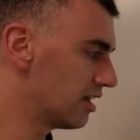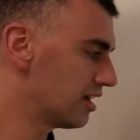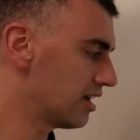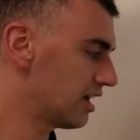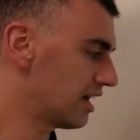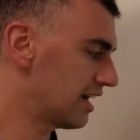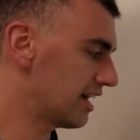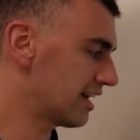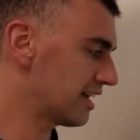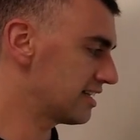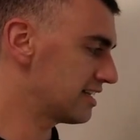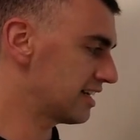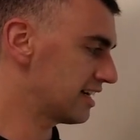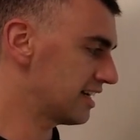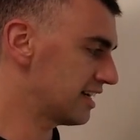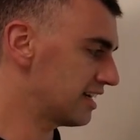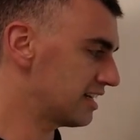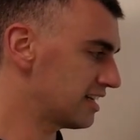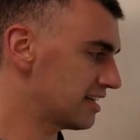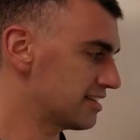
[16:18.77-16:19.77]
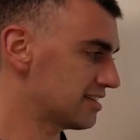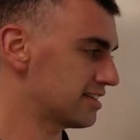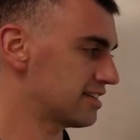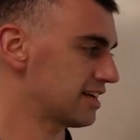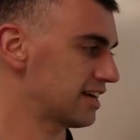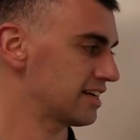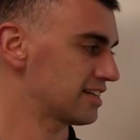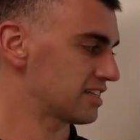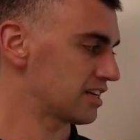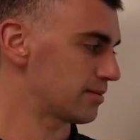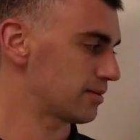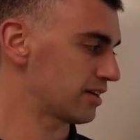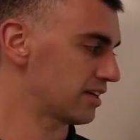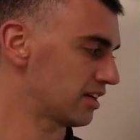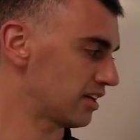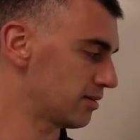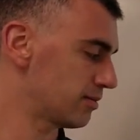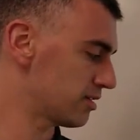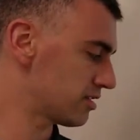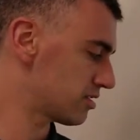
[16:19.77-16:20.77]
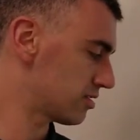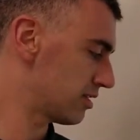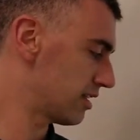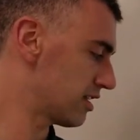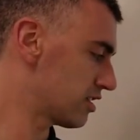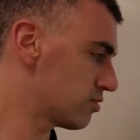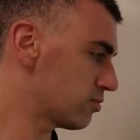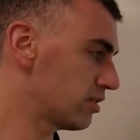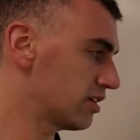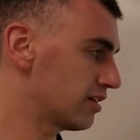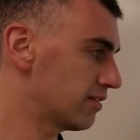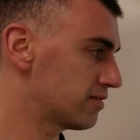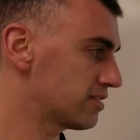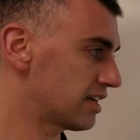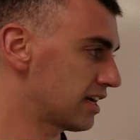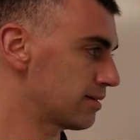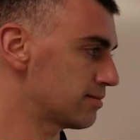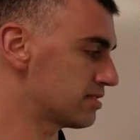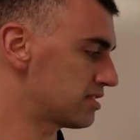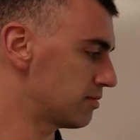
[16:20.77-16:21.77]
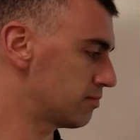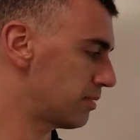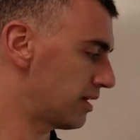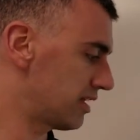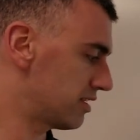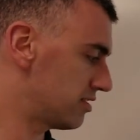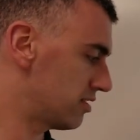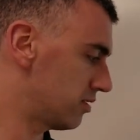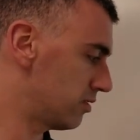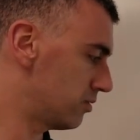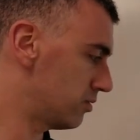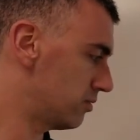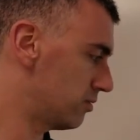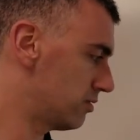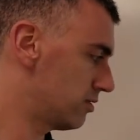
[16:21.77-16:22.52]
Iodine is a diatomic element, so that's why you've times it by 2.